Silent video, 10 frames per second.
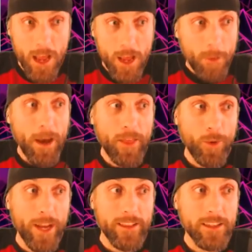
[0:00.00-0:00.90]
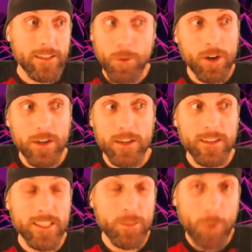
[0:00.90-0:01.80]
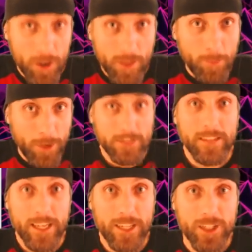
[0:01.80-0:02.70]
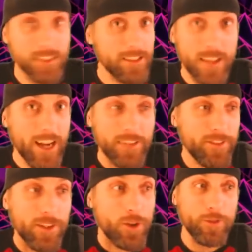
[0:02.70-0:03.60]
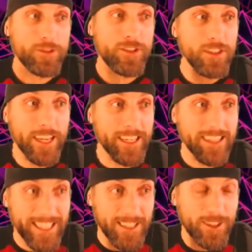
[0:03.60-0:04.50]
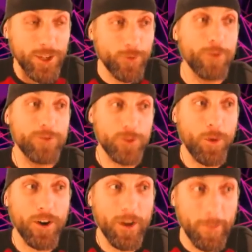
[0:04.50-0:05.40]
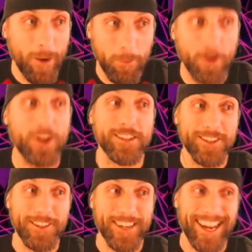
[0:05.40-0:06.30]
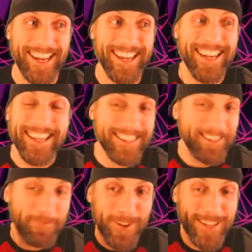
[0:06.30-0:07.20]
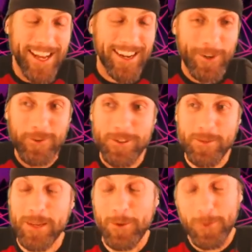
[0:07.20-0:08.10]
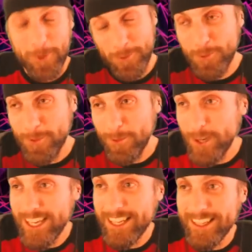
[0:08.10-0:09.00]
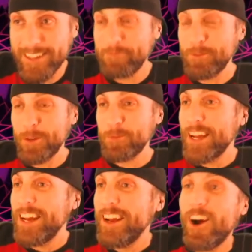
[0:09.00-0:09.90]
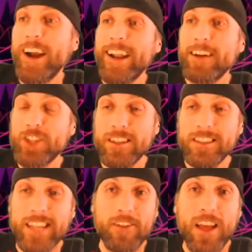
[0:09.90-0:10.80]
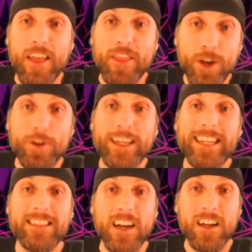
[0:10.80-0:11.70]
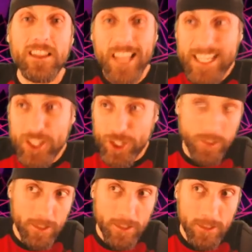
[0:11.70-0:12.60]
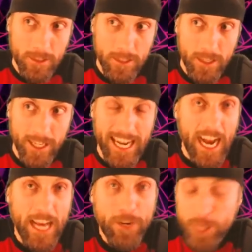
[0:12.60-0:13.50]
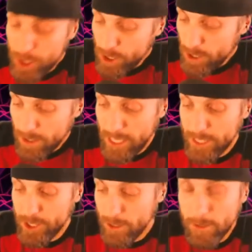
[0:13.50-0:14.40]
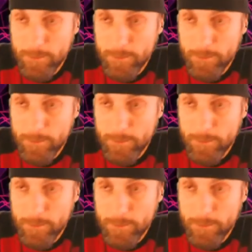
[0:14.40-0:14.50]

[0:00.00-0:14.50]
By the way, this part this part of the presentation is not even close to like the, the gross part about bugs, okay? This part is kind of cool to me, but we'll, we're getting there. All right, now check this out. There is a legend, an Irish legend,